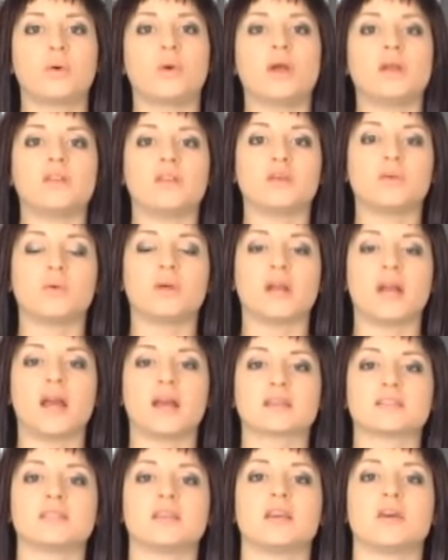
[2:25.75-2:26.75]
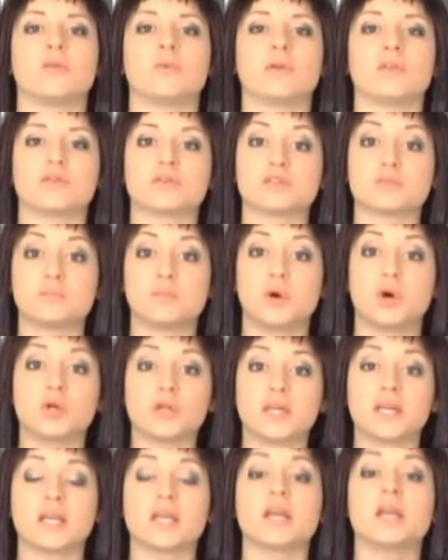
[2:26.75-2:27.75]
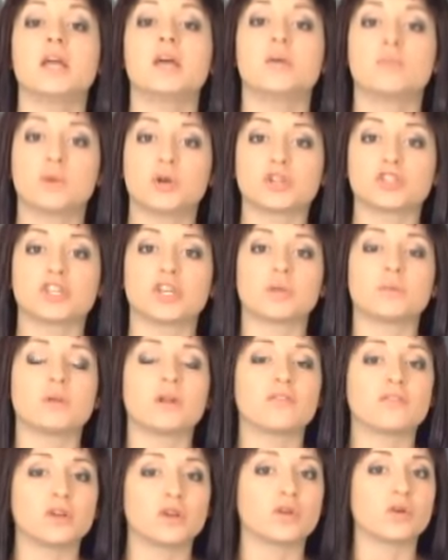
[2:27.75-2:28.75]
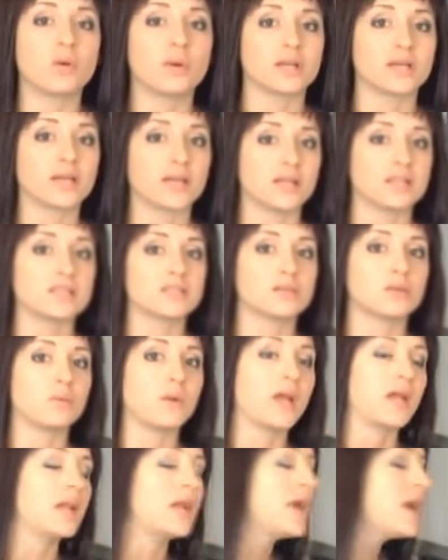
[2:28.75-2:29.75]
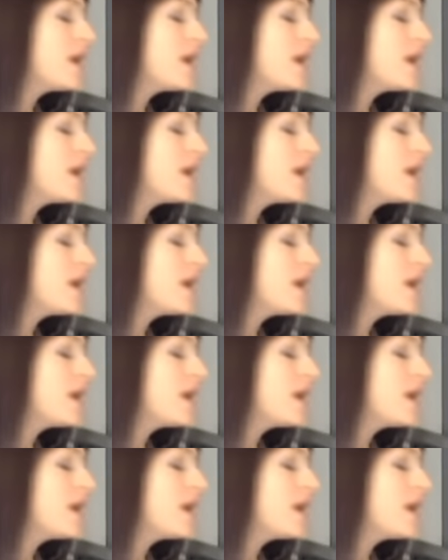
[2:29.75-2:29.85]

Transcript: and then you want to exhale, whether it's pulling, pushing, whenever you're going against the weight.